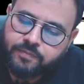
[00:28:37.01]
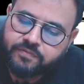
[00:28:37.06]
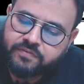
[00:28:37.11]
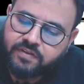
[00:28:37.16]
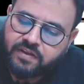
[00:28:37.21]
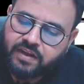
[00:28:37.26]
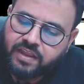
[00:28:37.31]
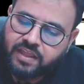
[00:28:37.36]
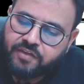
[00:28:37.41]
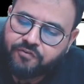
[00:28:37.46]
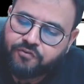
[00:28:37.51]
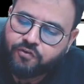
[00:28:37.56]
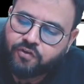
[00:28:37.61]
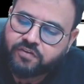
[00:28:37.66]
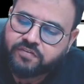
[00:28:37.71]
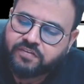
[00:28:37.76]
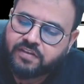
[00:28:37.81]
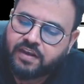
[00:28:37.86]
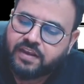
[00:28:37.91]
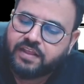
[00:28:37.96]
Sir, if you are
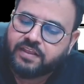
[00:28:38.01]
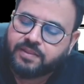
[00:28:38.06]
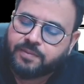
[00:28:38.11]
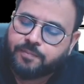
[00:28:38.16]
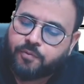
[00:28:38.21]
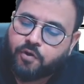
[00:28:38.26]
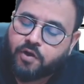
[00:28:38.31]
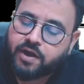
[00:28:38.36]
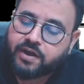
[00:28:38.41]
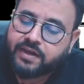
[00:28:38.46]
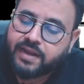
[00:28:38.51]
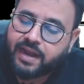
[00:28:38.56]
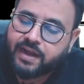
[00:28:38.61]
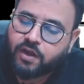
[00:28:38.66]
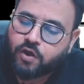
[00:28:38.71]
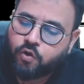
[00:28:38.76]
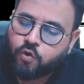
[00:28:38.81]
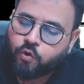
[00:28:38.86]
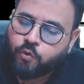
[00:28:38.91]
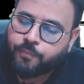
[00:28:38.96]
selling the product at
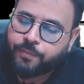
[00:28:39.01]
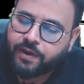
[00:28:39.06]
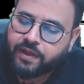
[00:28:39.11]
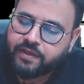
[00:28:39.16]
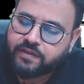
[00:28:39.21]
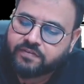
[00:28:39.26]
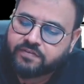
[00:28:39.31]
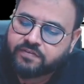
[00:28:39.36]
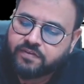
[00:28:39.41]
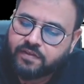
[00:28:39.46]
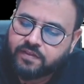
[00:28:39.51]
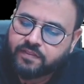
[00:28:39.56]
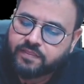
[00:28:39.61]
low price,